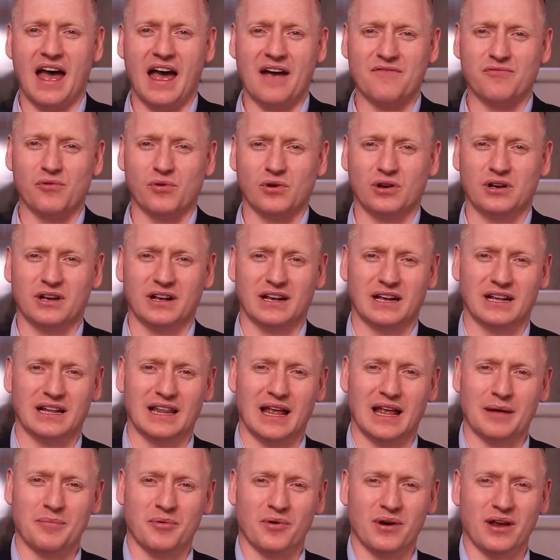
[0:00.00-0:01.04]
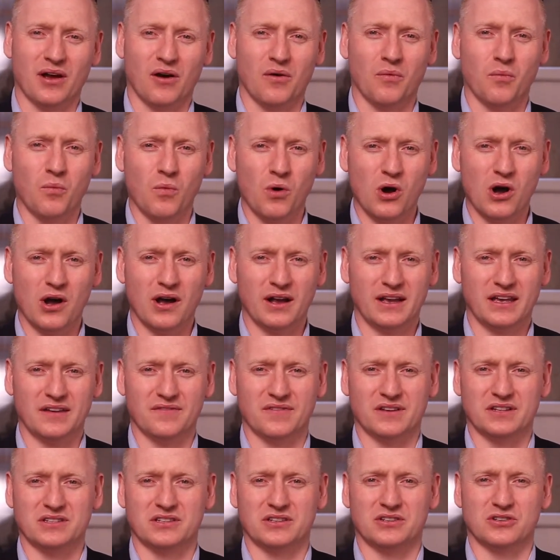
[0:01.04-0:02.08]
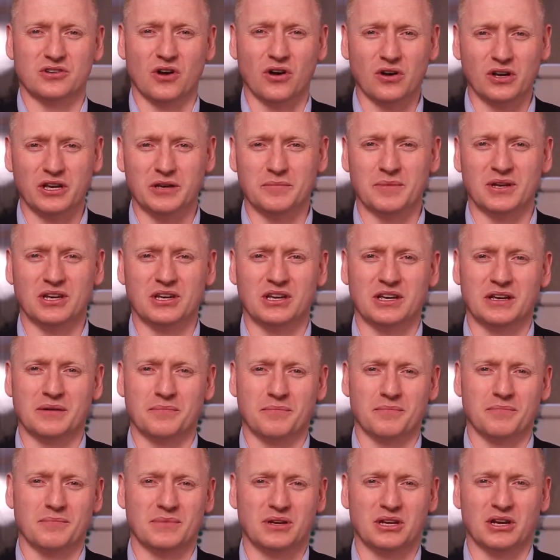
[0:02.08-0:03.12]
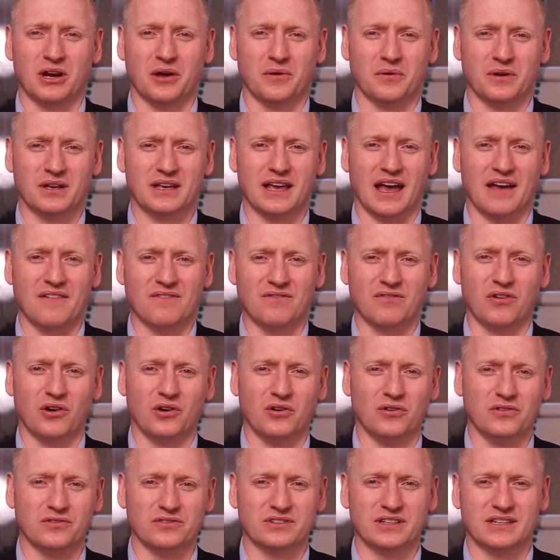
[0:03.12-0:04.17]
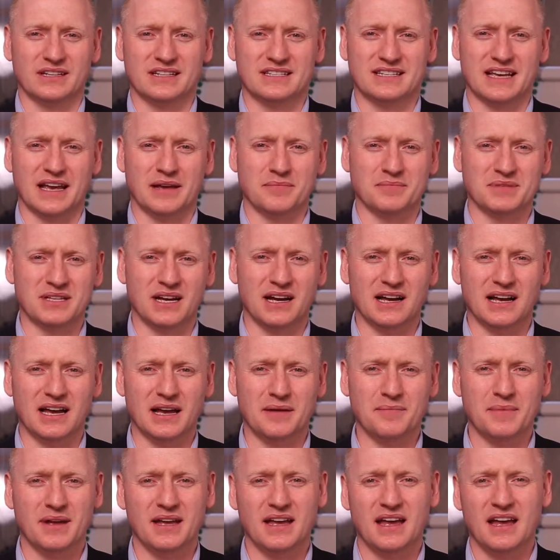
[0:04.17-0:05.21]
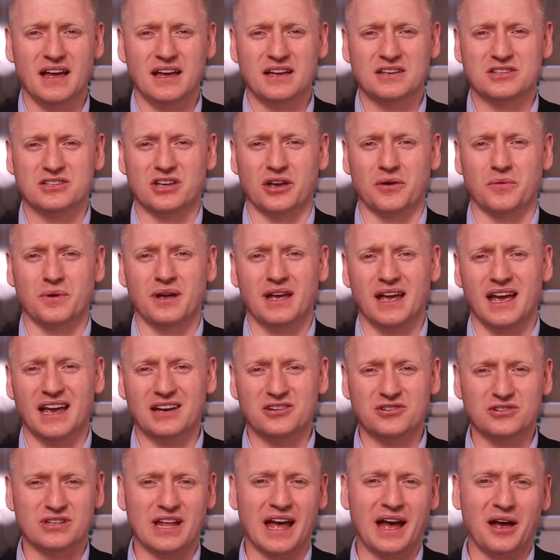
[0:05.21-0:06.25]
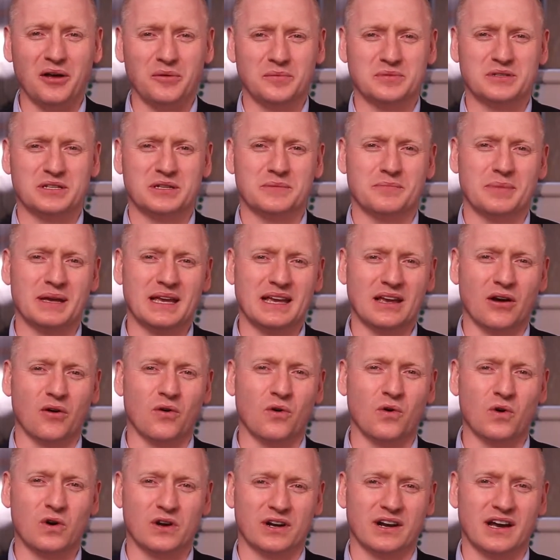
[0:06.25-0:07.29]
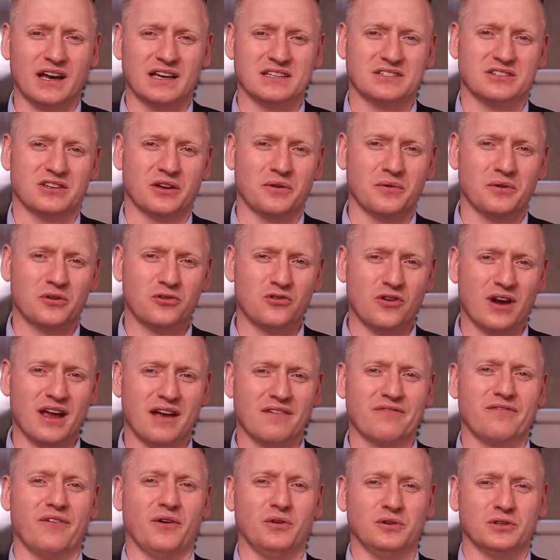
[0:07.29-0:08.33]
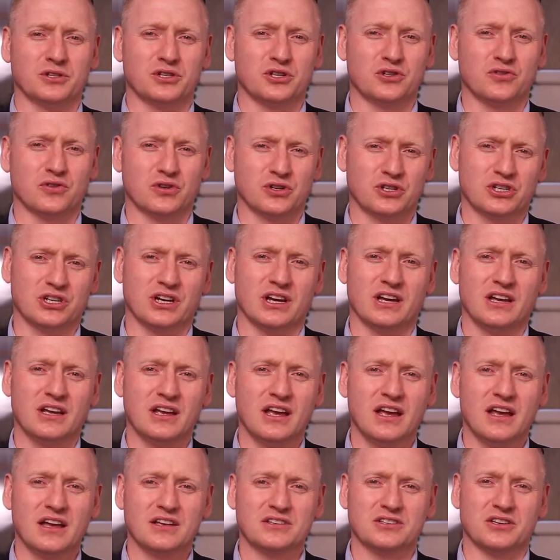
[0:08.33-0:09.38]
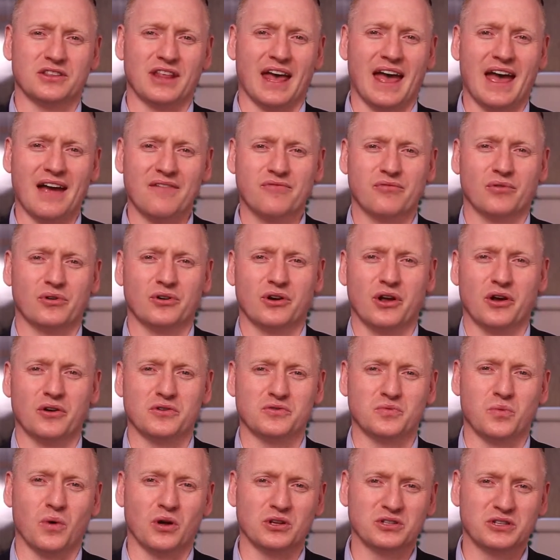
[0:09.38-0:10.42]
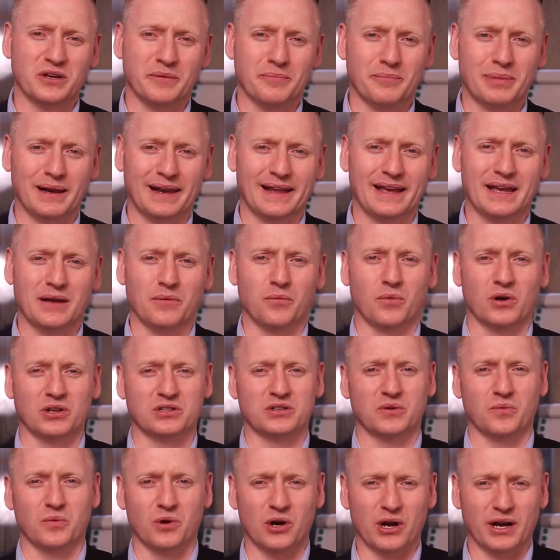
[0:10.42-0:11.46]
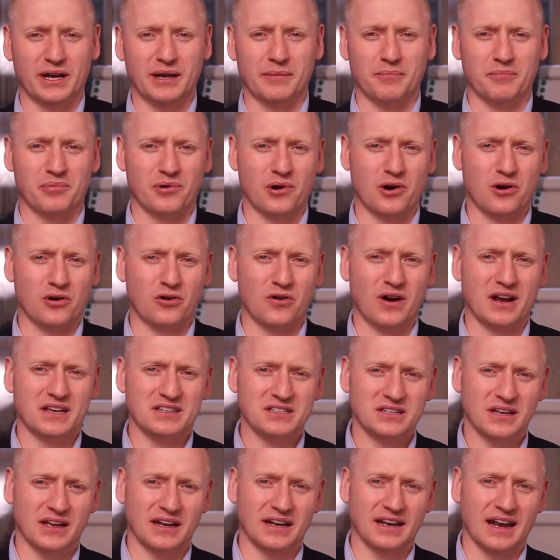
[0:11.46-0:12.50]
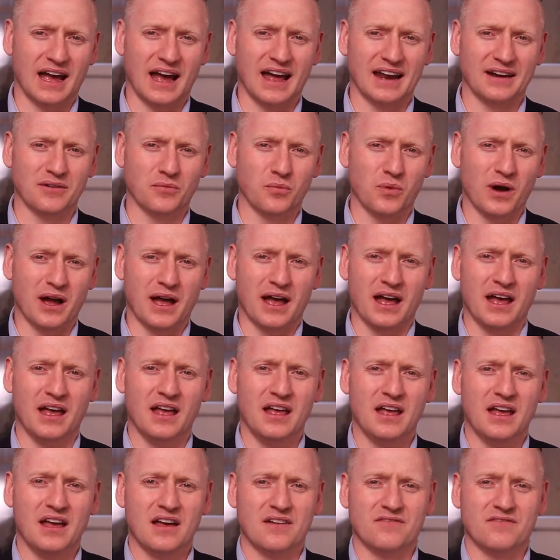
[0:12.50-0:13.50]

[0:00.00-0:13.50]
everyone can collaborate on work. If it's a document, you can get involved at the same time. So it just helps to be organized. So create a folder structure so that everyone knows what's complete, what's a work in progress, and where